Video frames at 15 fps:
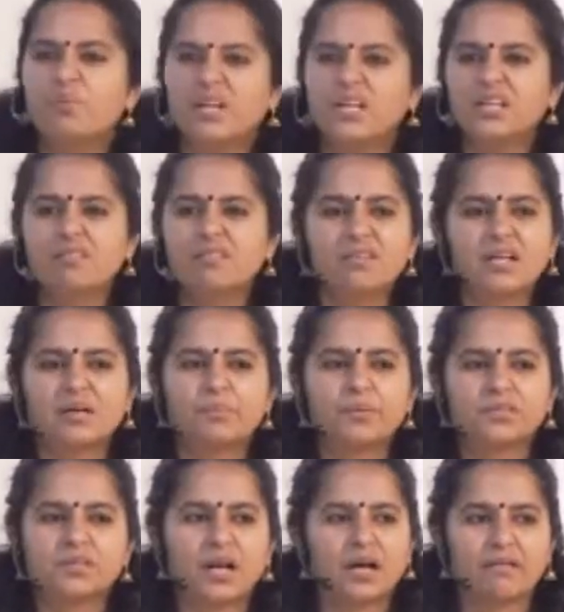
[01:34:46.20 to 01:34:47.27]
breathing will that
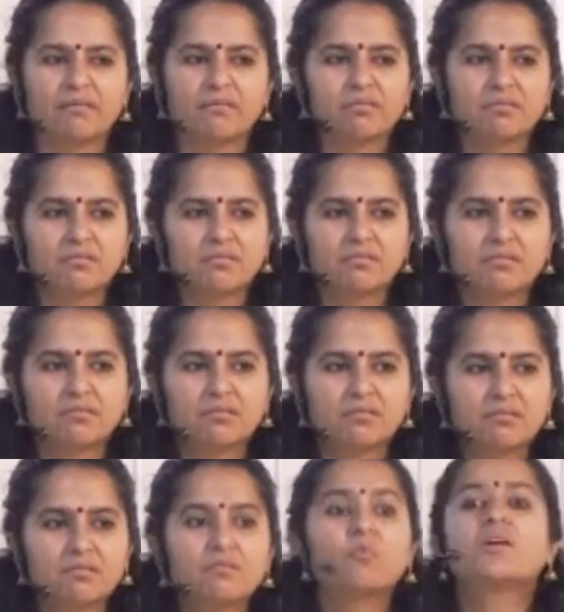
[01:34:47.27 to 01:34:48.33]
person have?
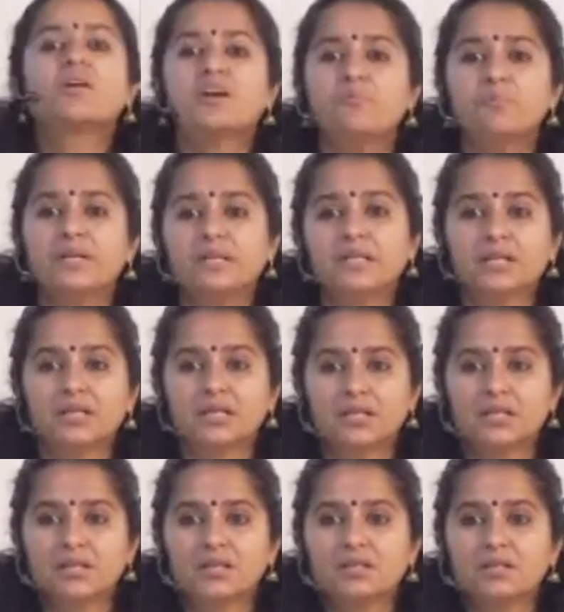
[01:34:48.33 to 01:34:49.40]
What kind of breathing?
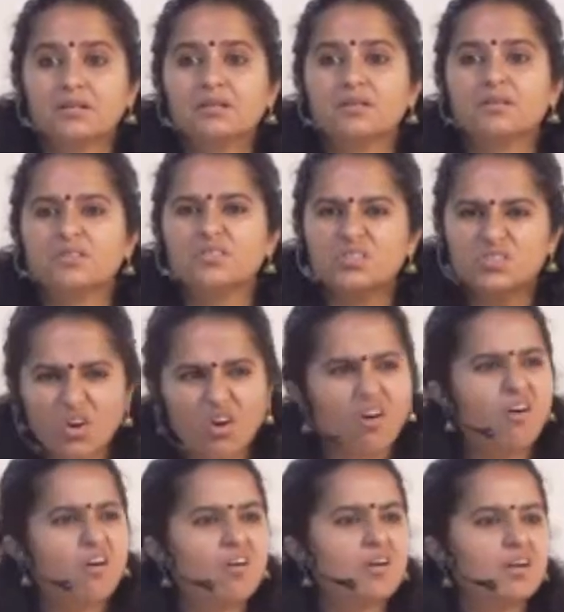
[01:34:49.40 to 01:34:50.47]

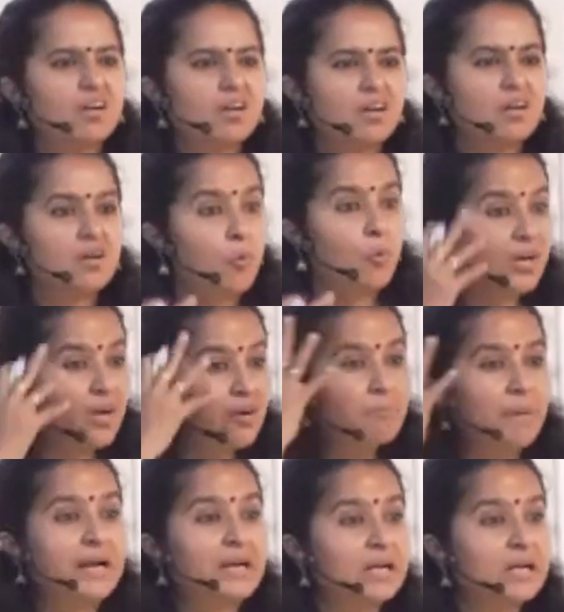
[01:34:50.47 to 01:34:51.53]
Short. What kind of
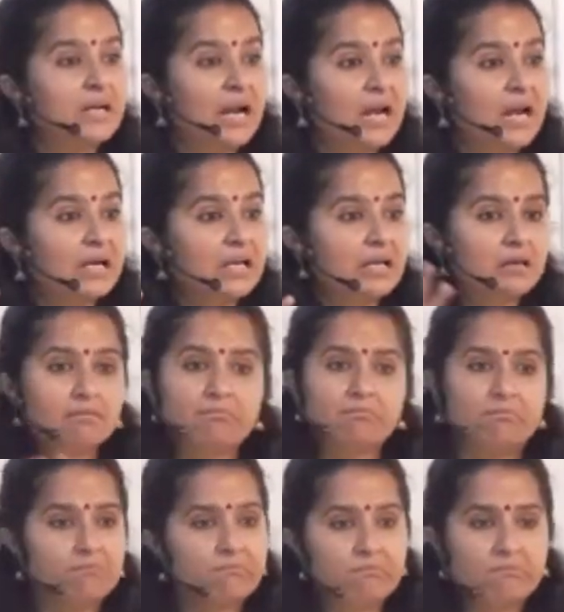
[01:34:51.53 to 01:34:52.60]
mental clarity?
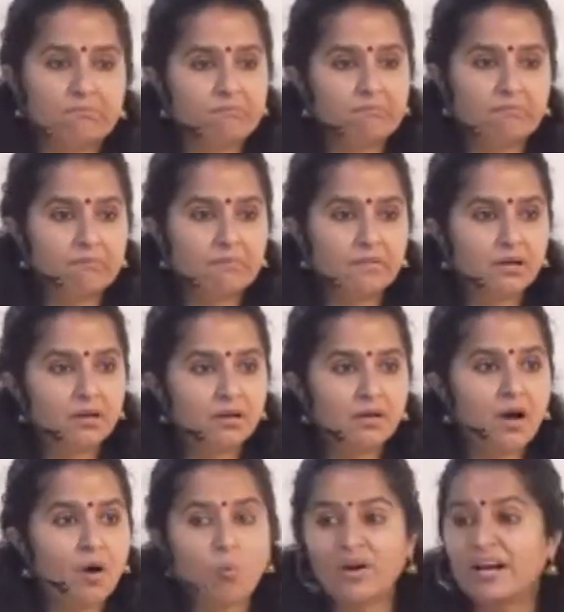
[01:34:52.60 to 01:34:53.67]

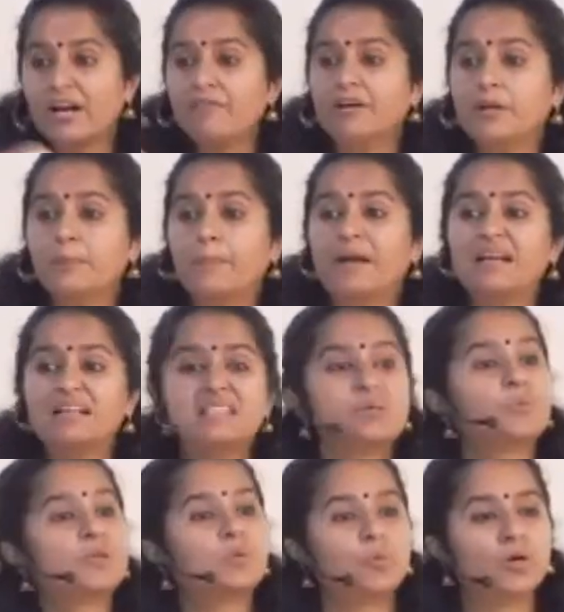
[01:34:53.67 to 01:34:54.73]
What kind of dependency
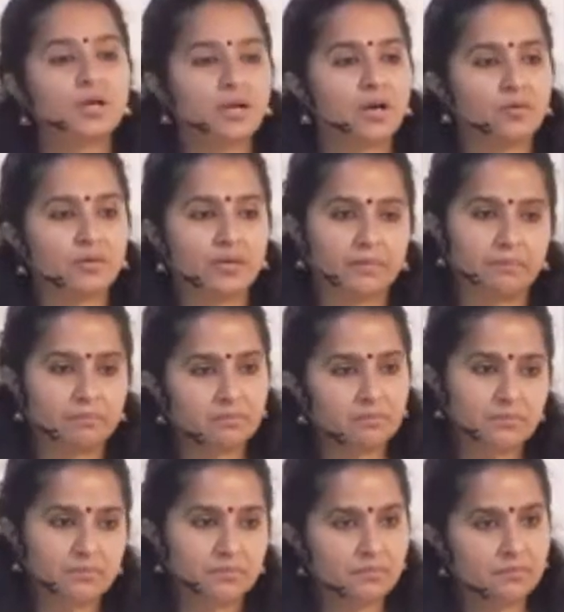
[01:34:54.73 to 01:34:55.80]
with the world around them?
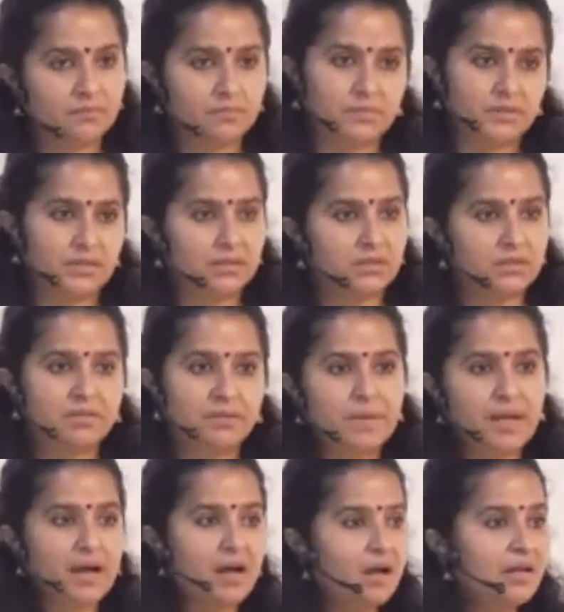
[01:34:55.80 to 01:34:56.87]
They will be,
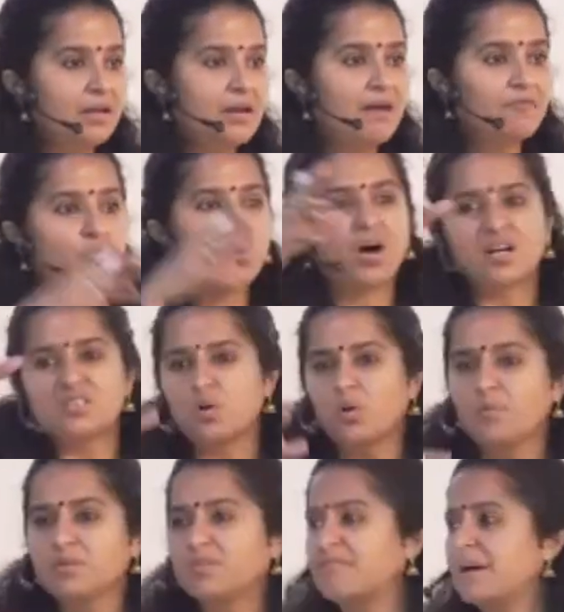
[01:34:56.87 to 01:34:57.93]
you'll have to ask
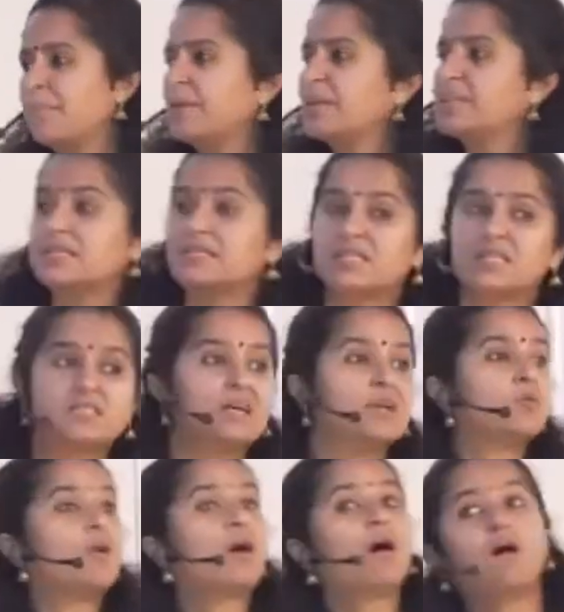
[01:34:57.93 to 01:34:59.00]
always, if somebody says this, then
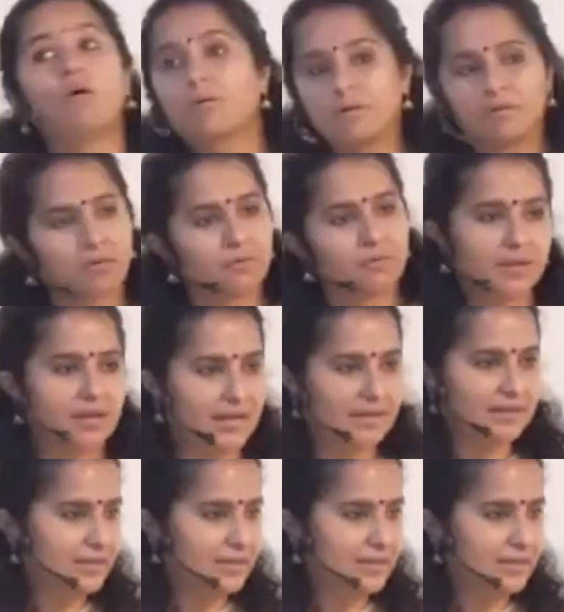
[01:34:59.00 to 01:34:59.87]
you'll, okay, like